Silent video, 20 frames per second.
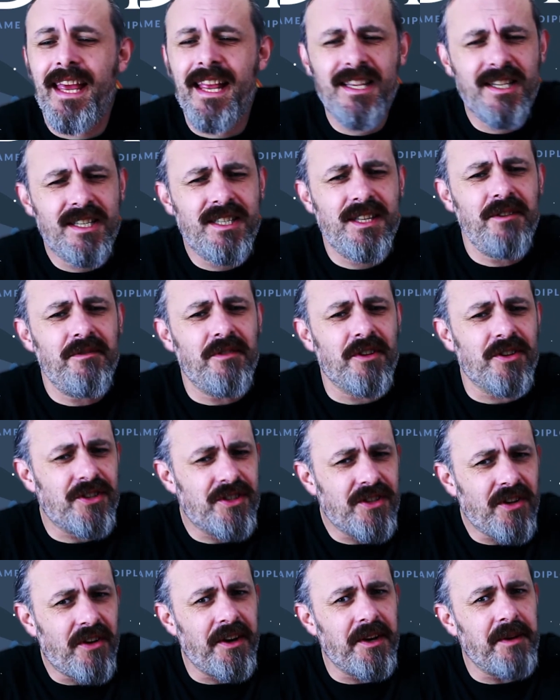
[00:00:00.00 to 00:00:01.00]
it's still a
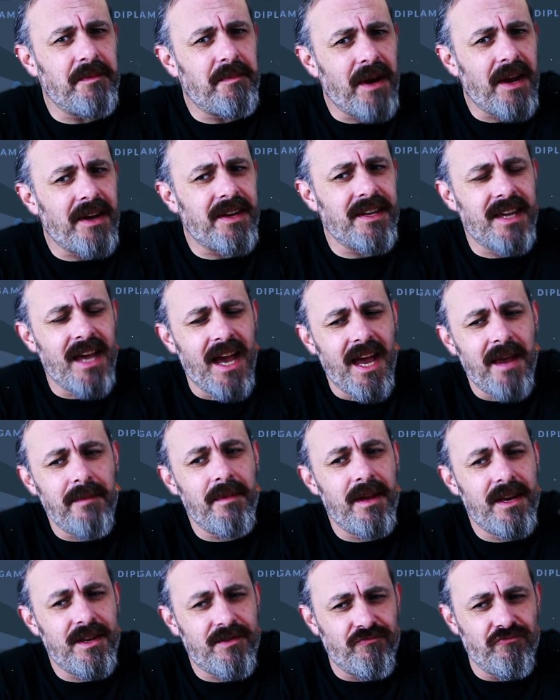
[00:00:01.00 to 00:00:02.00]
solid bloody
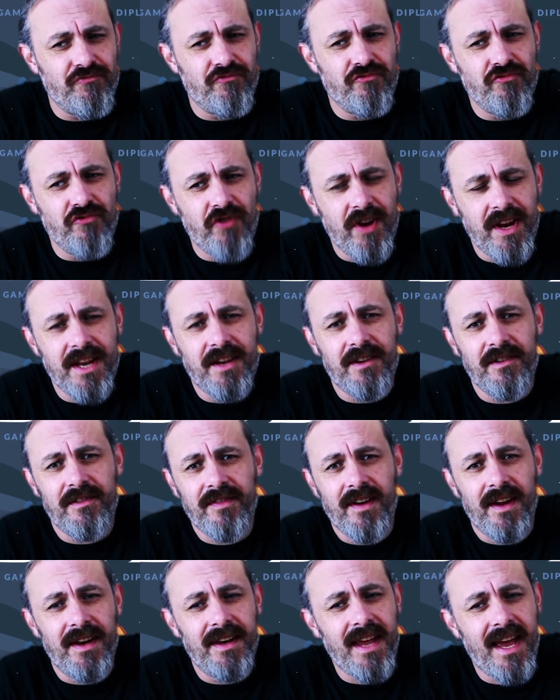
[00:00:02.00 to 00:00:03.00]
game, and it's really good
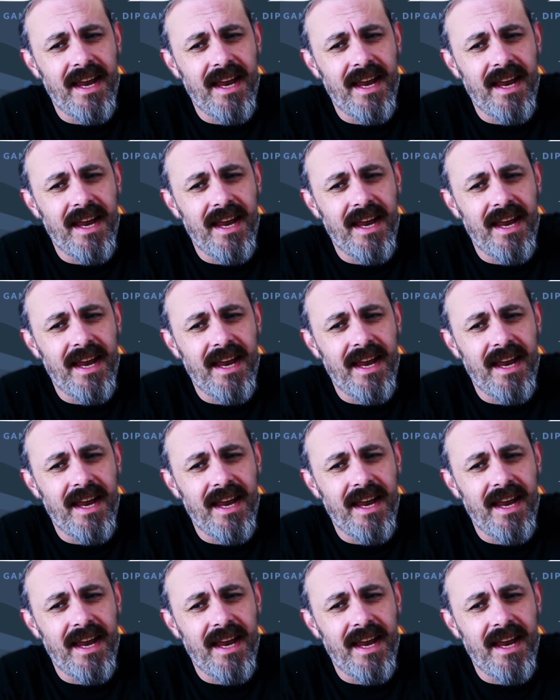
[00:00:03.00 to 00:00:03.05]
fun.